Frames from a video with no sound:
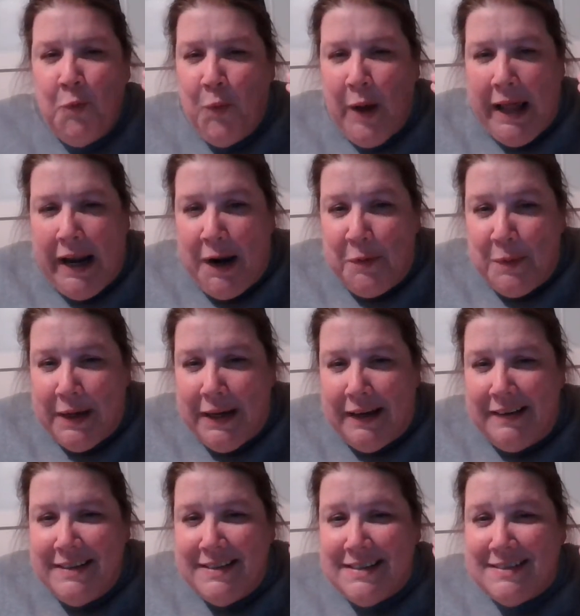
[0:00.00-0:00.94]
when are we
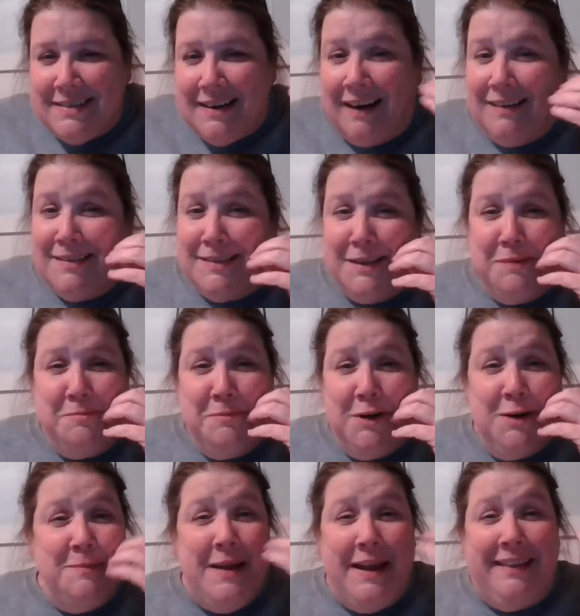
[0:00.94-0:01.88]
going to start the
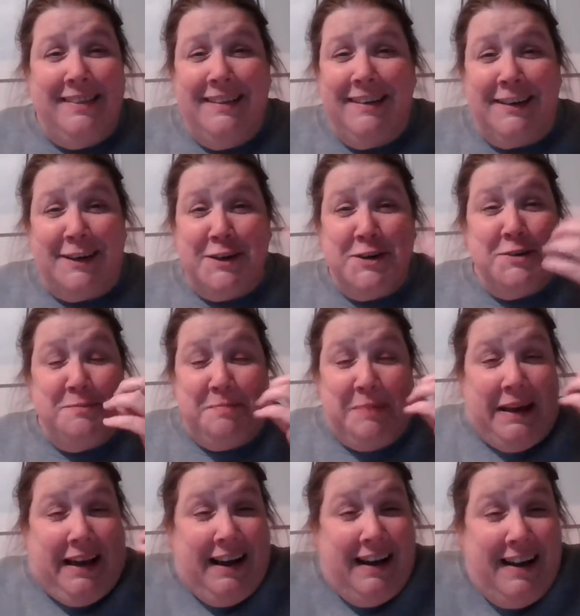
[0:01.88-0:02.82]
Mermaid Lagoon?
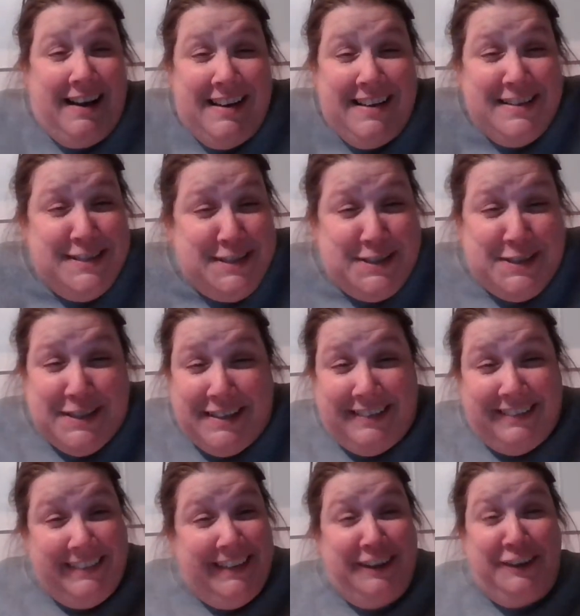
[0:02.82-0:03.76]
Because
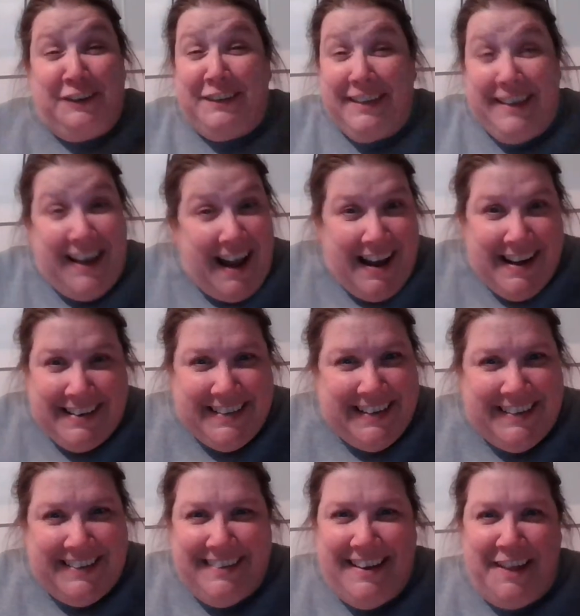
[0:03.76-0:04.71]
clearly I
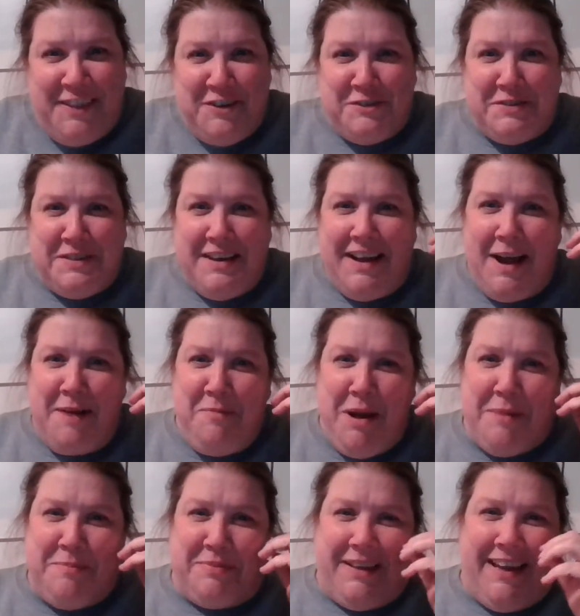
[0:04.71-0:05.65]
need another thing on
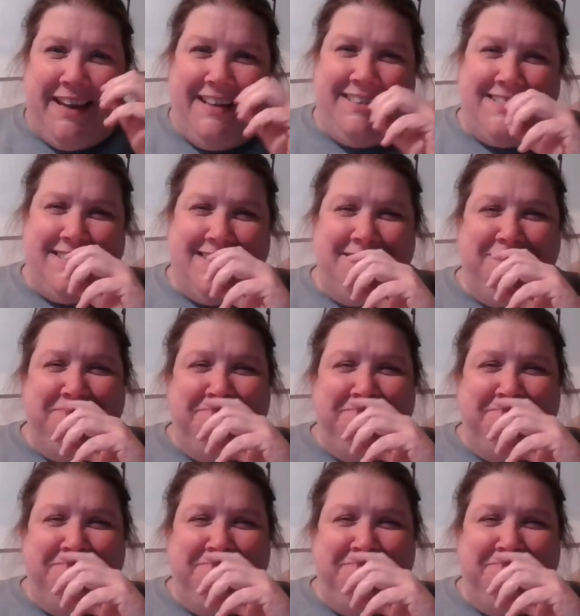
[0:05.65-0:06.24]
my plate.